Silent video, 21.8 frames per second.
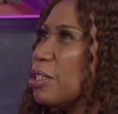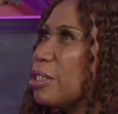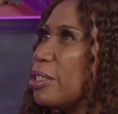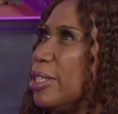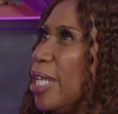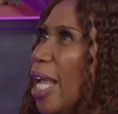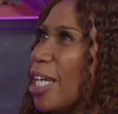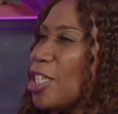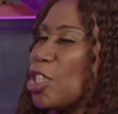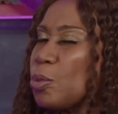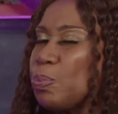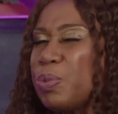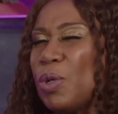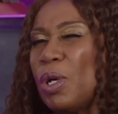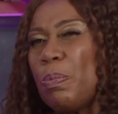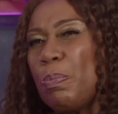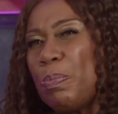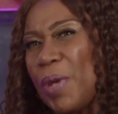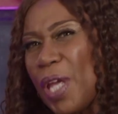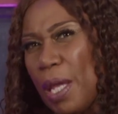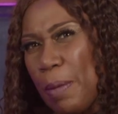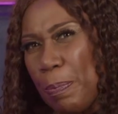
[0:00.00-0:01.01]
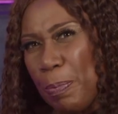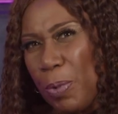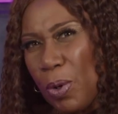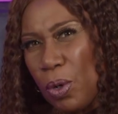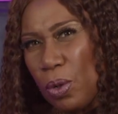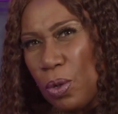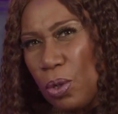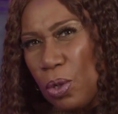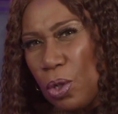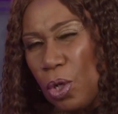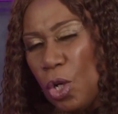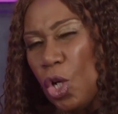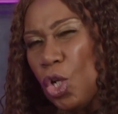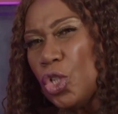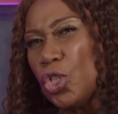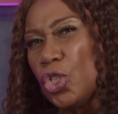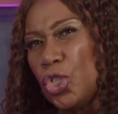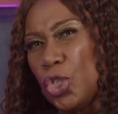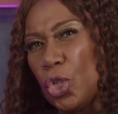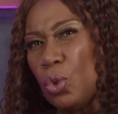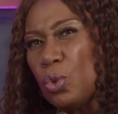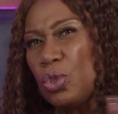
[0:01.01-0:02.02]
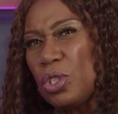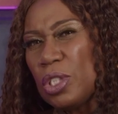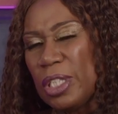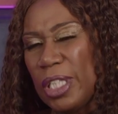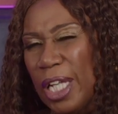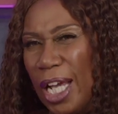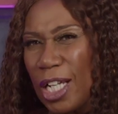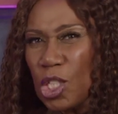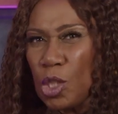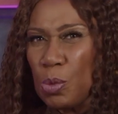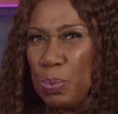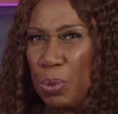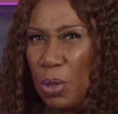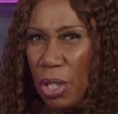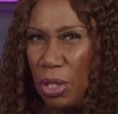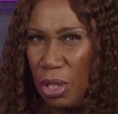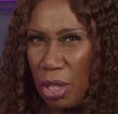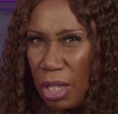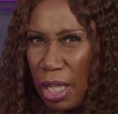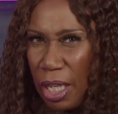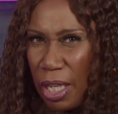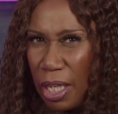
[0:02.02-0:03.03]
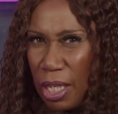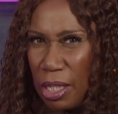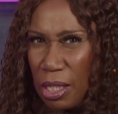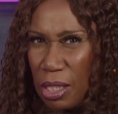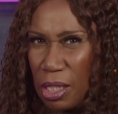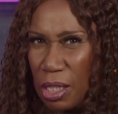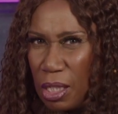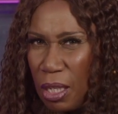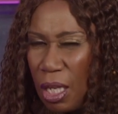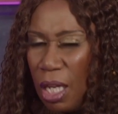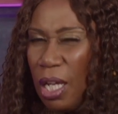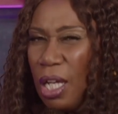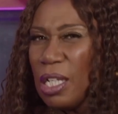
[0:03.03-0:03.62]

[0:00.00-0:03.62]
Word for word: desperate people do desperate things